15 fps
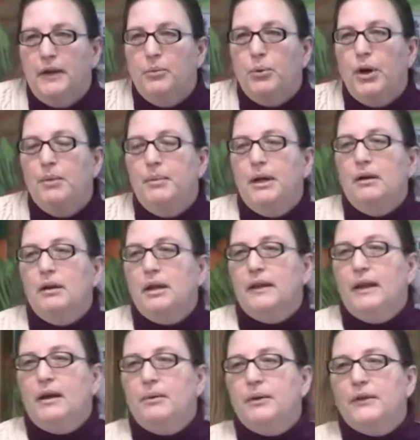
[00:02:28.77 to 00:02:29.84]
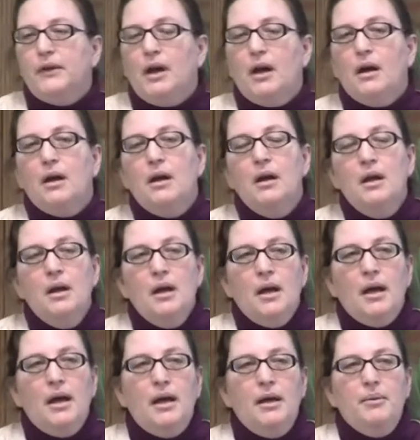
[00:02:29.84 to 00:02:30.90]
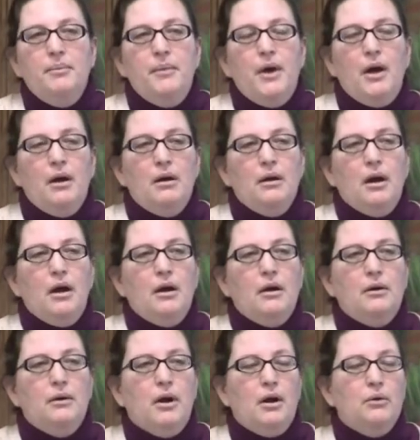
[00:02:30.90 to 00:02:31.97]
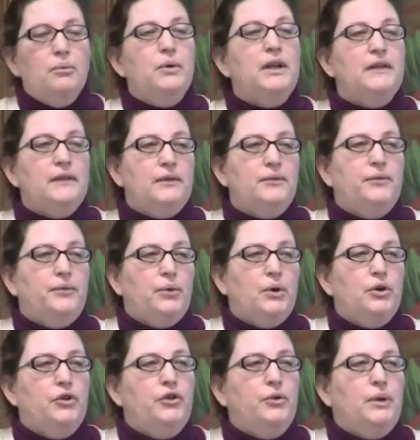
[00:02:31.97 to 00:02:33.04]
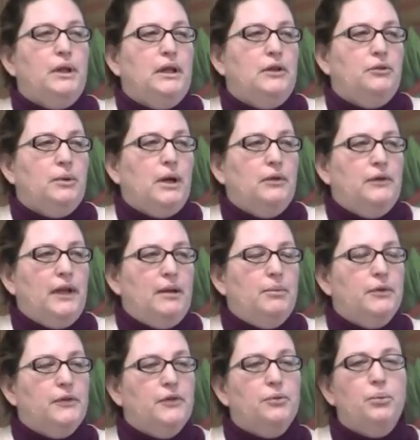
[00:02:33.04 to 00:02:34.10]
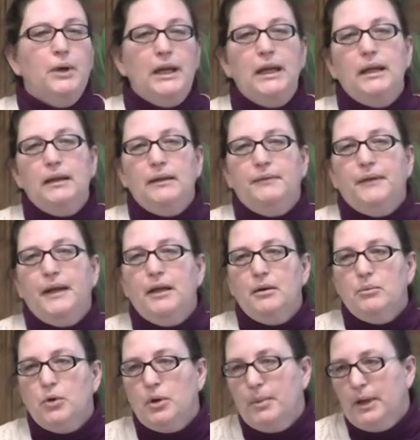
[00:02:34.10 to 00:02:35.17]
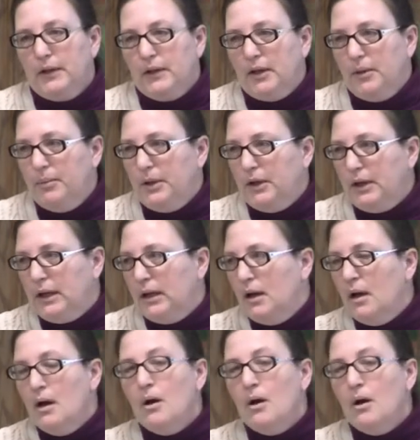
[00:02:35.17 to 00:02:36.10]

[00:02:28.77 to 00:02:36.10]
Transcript: And primarily that was our, um, our, our, our reason for doing these roundtables, is we needed to find out more about the community.